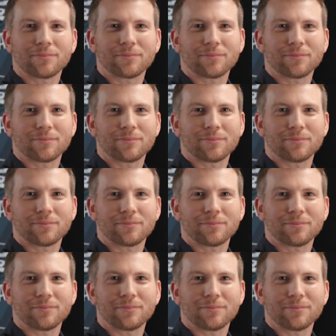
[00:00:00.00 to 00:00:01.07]

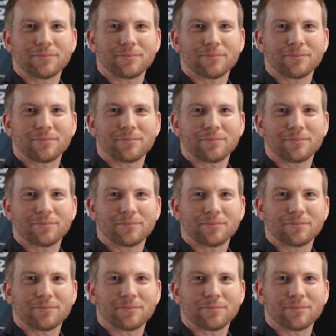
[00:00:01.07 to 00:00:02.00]
This person isn't speaking.